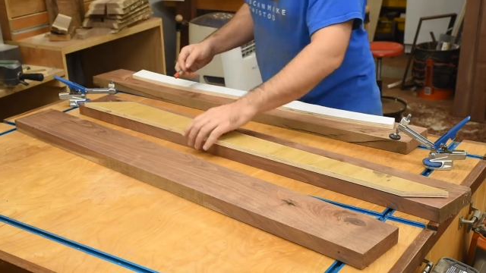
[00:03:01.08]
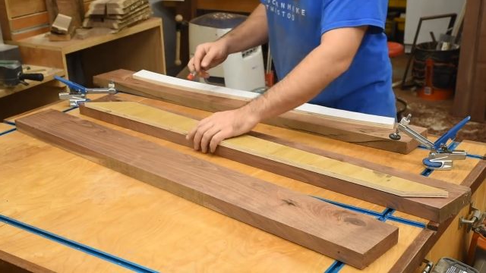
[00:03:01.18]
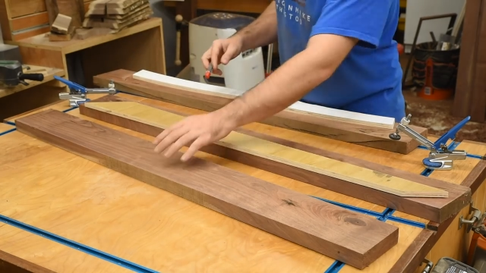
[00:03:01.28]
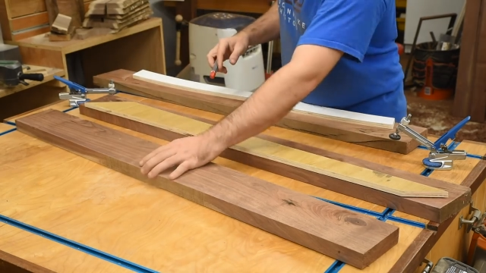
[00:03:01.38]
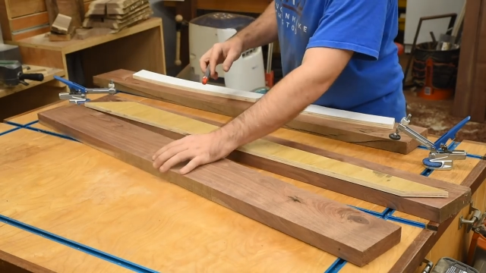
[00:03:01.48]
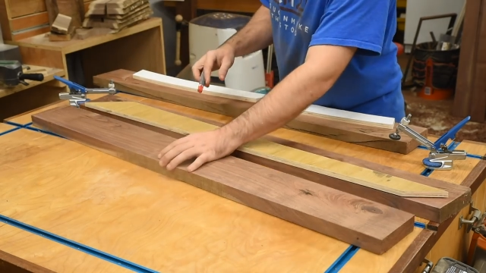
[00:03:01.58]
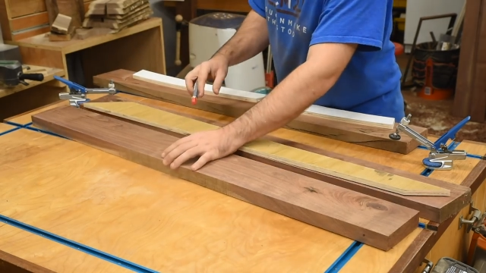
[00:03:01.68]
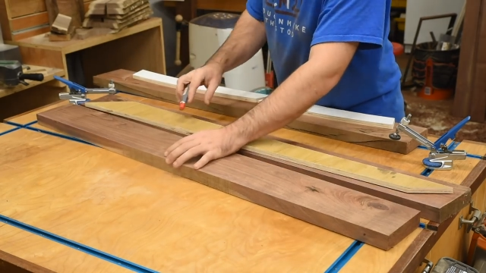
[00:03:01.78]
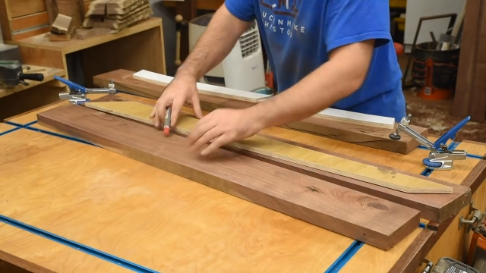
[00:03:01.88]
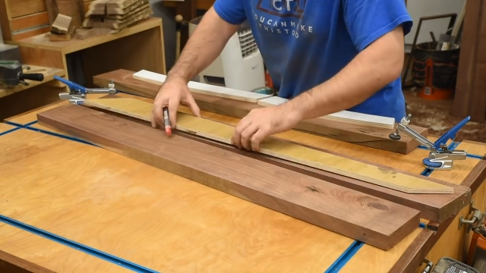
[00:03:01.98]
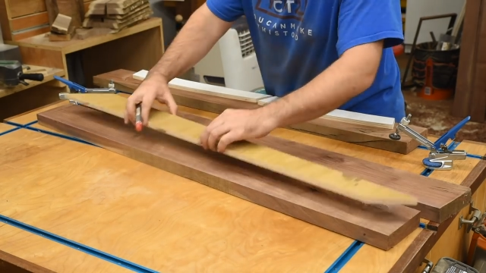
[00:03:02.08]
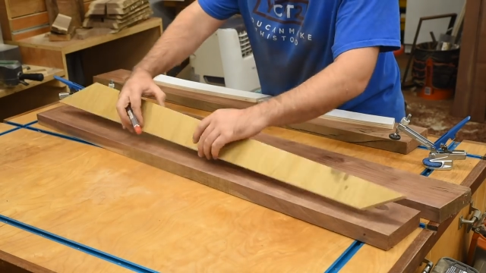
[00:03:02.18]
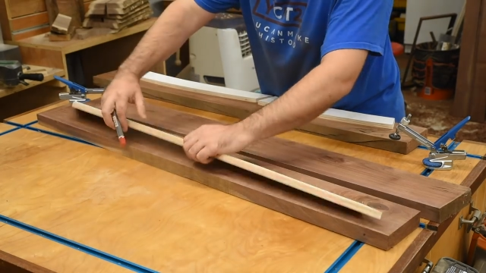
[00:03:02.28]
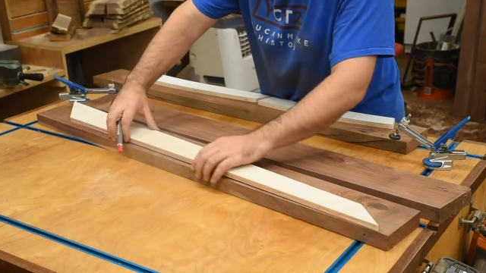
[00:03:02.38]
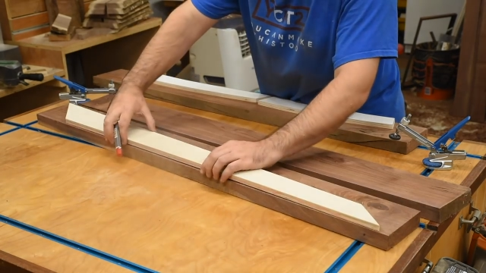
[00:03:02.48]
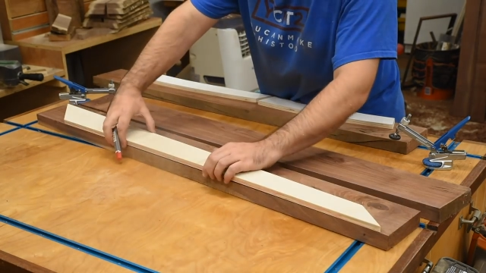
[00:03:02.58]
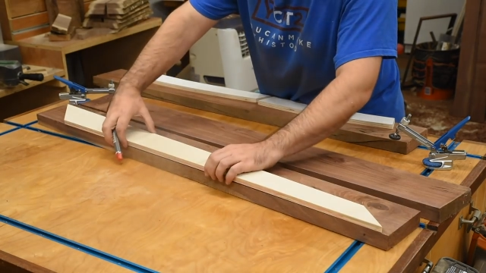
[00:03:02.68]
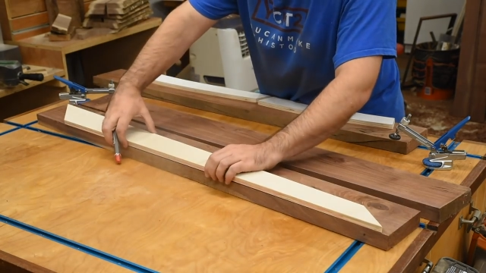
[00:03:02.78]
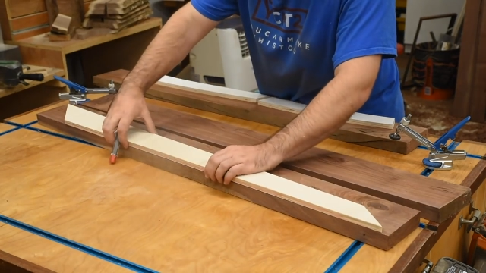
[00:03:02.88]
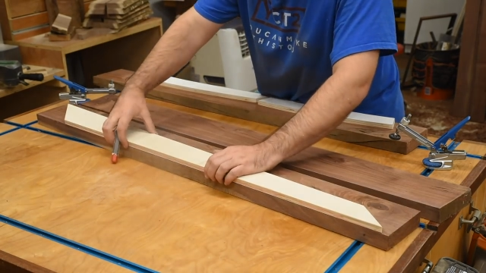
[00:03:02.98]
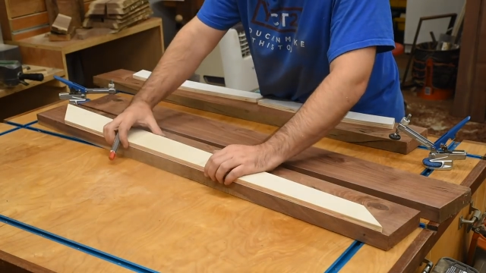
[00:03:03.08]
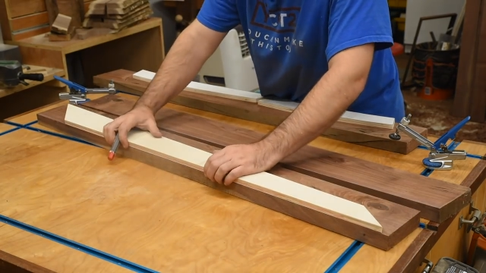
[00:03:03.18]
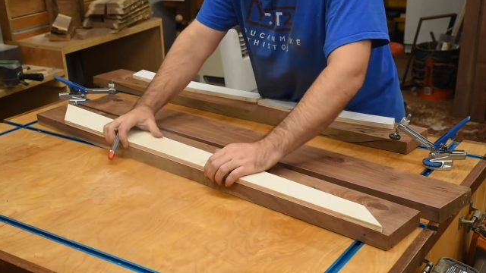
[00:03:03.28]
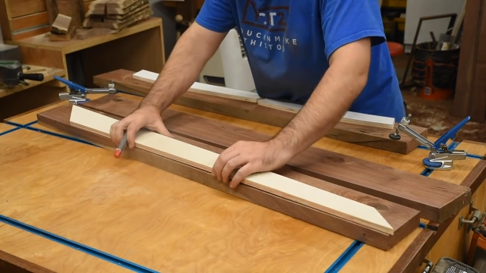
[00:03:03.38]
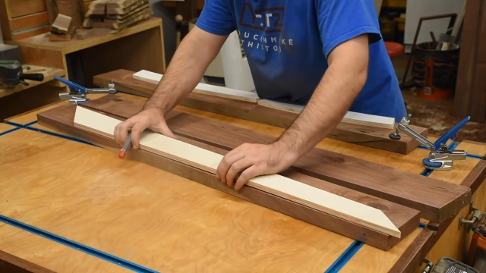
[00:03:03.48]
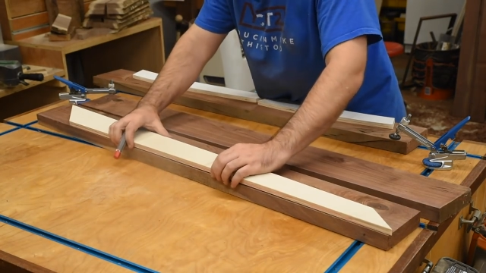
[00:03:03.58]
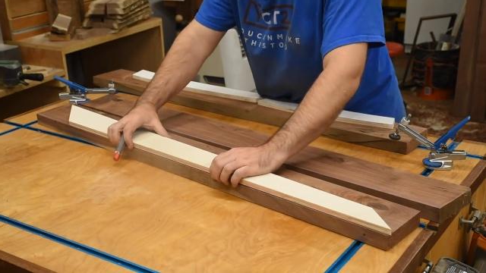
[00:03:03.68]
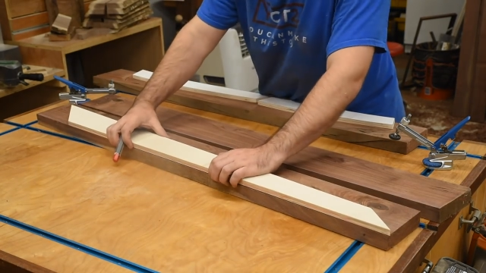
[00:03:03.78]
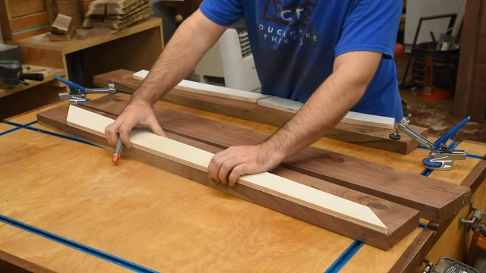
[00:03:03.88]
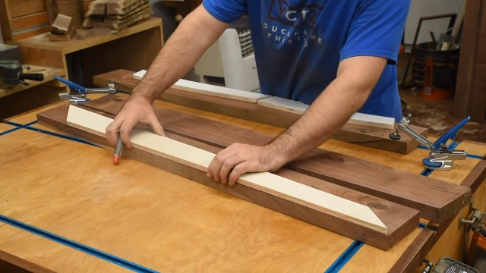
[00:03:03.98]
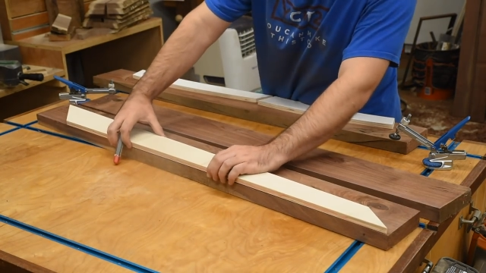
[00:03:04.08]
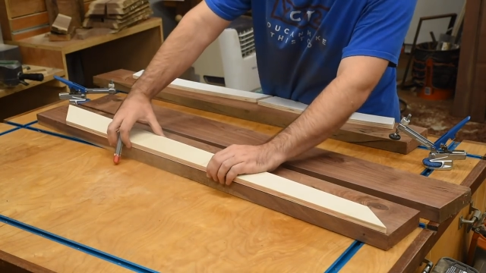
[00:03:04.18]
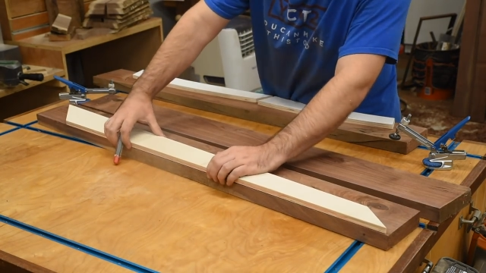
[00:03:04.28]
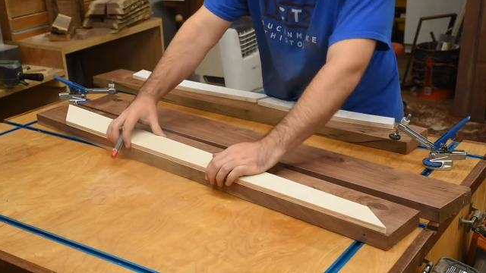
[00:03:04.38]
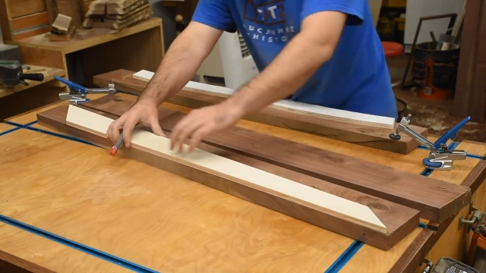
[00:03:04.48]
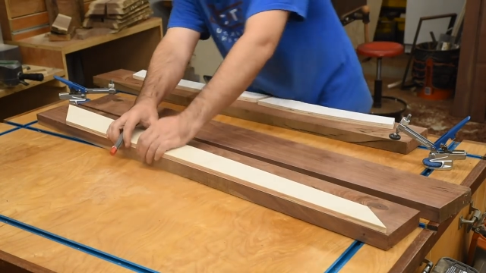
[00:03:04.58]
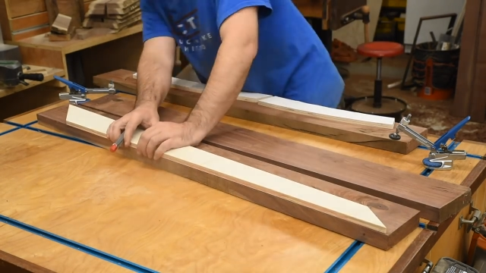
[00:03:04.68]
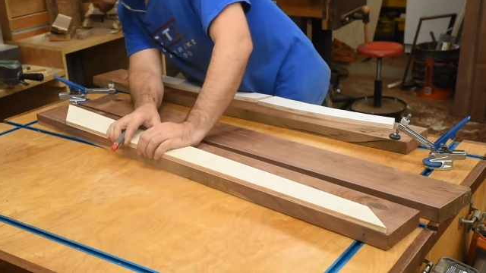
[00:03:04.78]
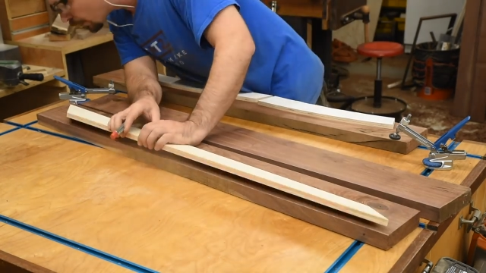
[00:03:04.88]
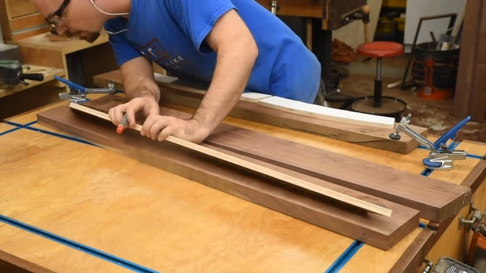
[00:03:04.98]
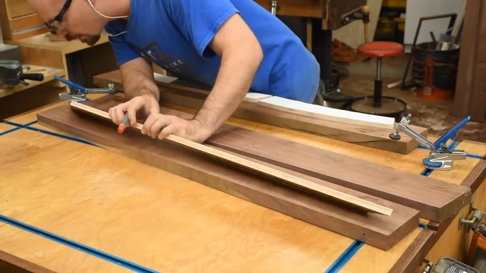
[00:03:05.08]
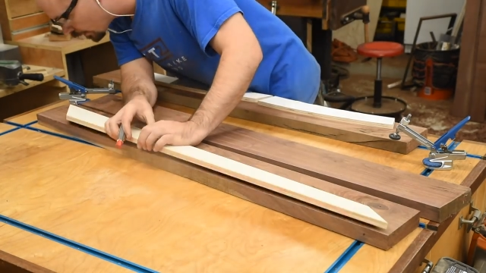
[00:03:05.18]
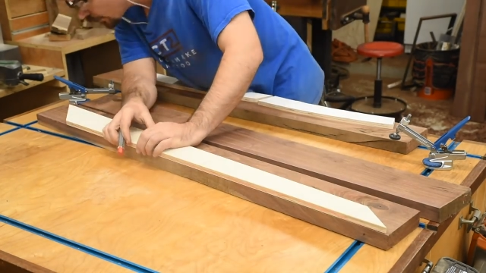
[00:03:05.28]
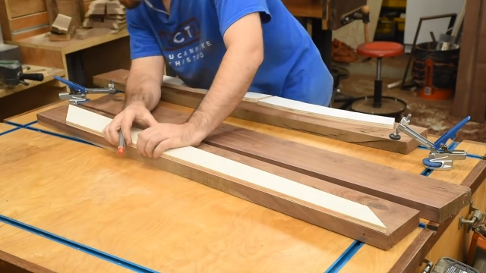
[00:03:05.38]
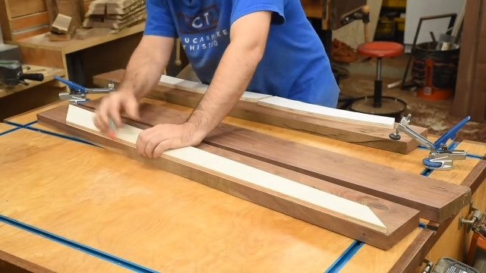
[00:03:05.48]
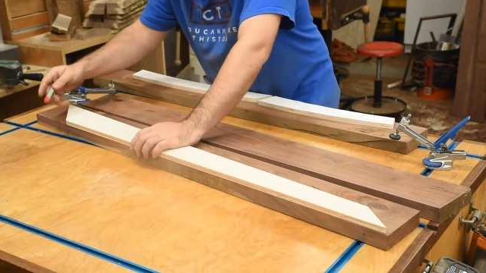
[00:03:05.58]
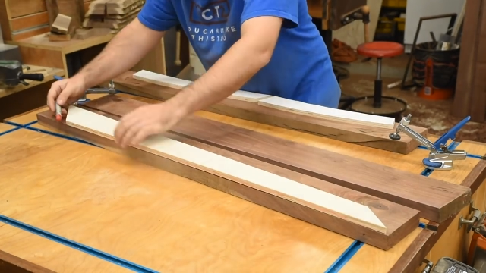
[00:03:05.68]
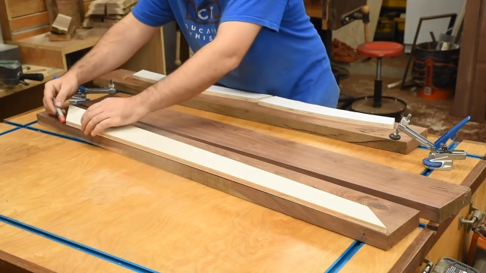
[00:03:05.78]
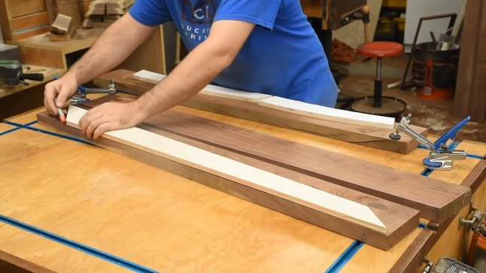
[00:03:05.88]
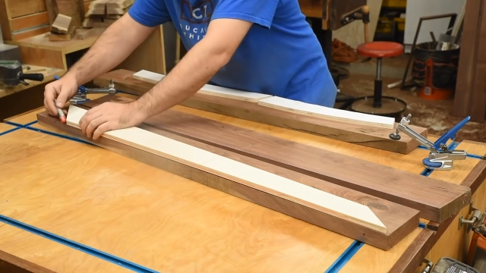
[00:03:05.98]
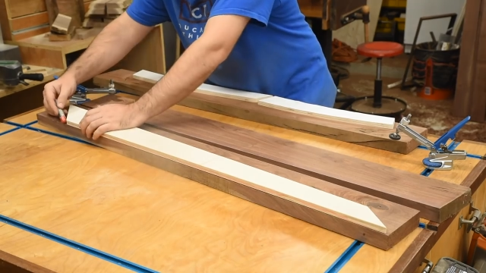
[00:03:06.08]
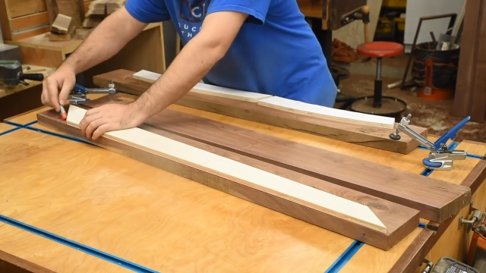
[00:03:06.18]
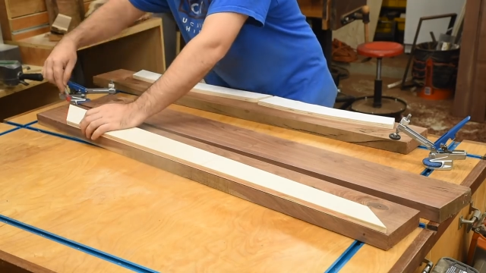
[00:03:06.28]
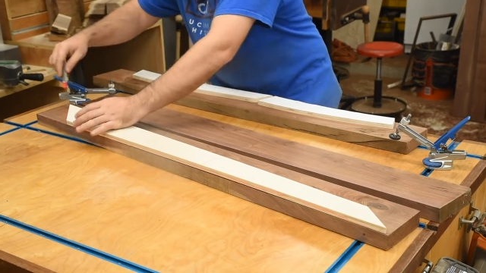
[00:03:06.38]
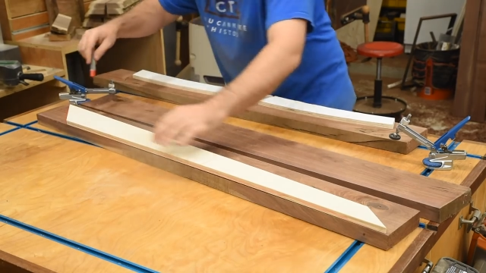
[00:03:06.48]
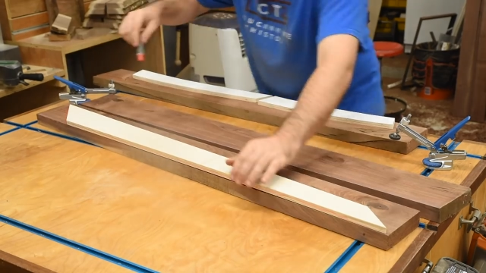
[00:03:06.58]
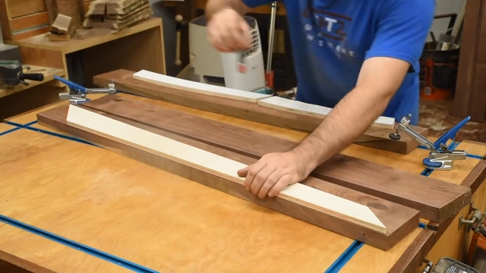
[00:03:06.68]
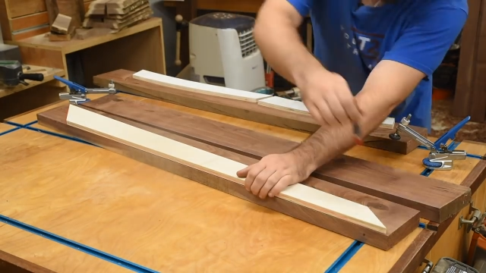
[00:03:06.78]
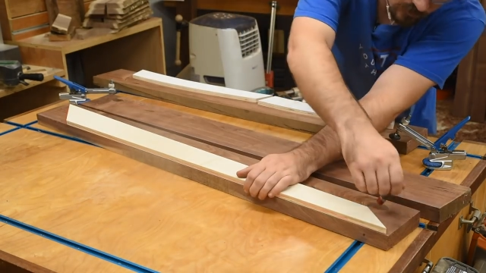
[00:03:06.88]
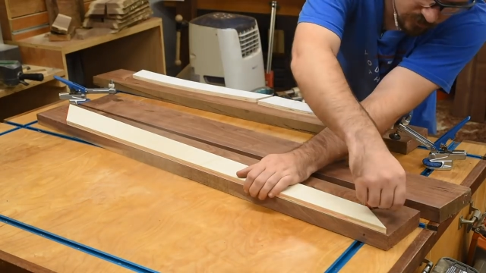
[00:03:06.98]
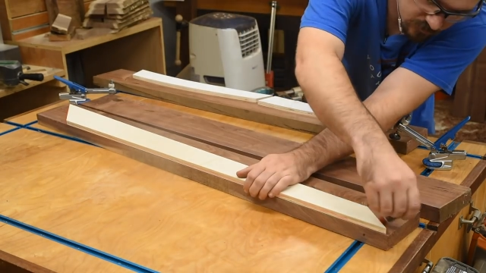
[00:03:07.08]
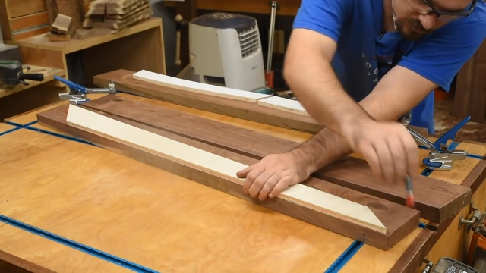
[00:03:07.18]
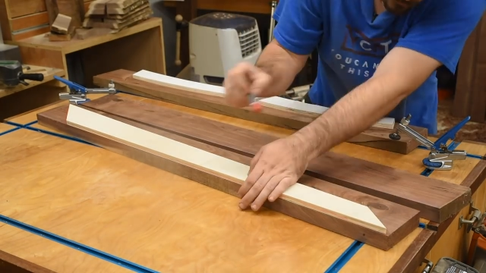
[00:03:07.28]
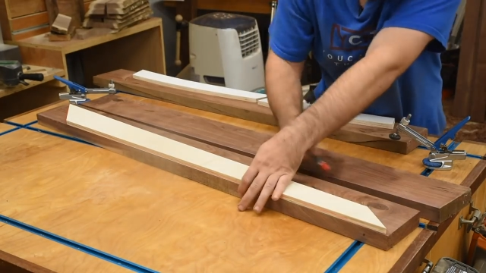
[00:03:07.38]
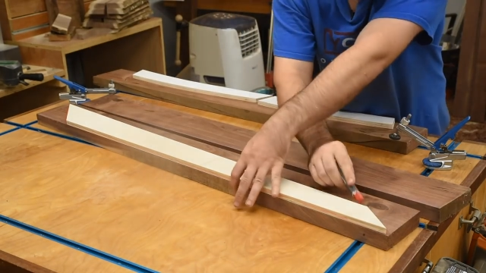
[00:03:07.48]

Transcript: [unreadable: no face in view]